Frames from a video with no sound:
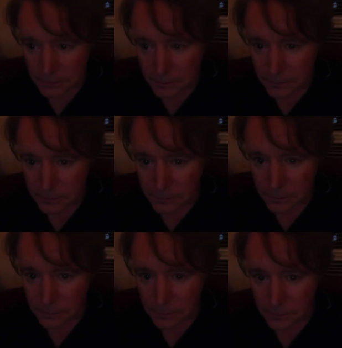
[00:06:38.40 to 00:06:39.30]

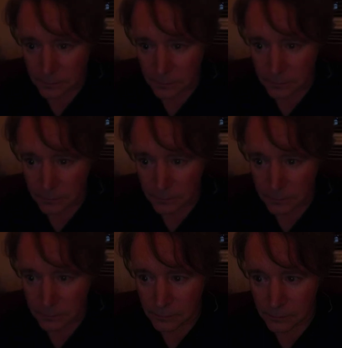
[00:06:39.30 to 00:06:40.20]

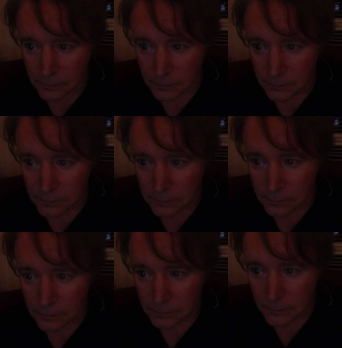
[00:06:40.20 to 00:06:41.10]

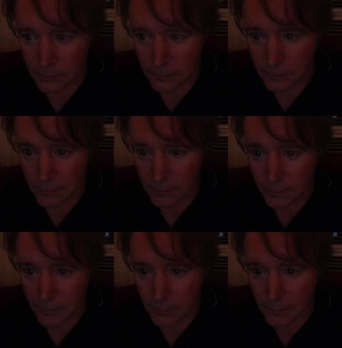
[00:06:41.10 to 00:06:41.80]
(no one is talking)